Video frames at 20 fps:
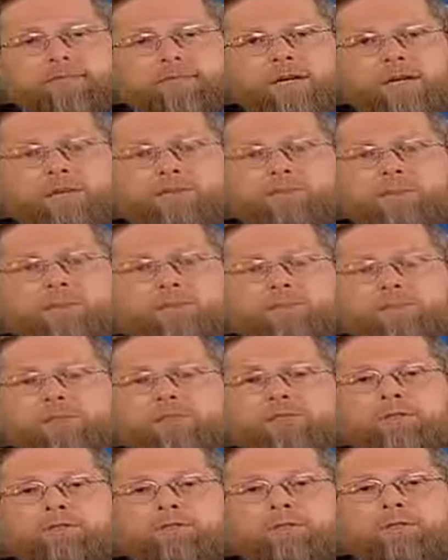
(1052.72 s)
our
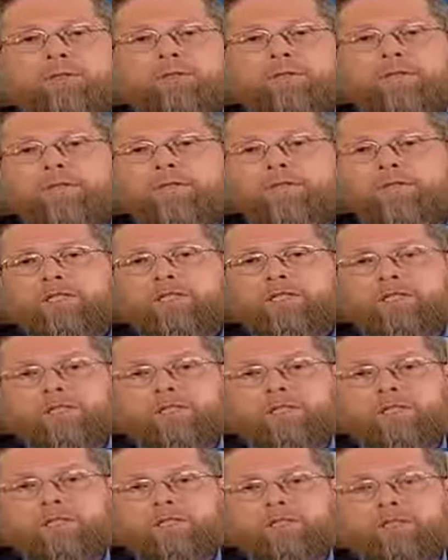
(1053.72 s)
purpose for
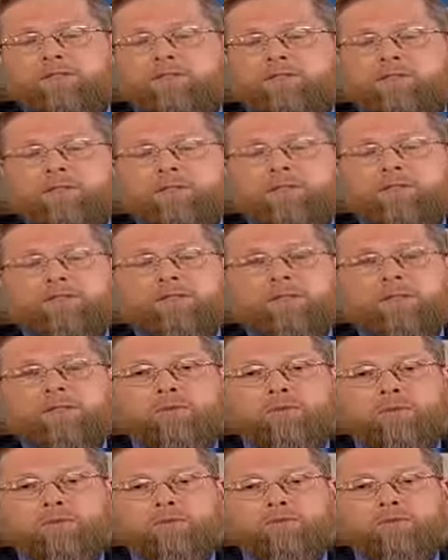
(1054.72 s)
existence, to serve and
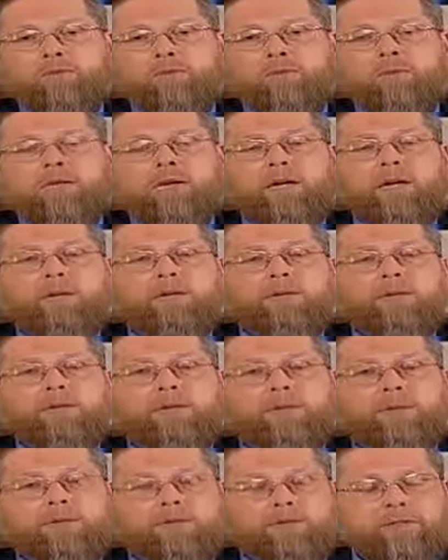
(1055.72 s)
worship our
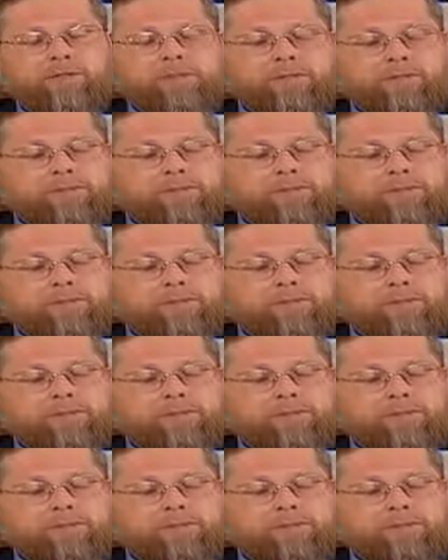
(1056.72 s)
Creator.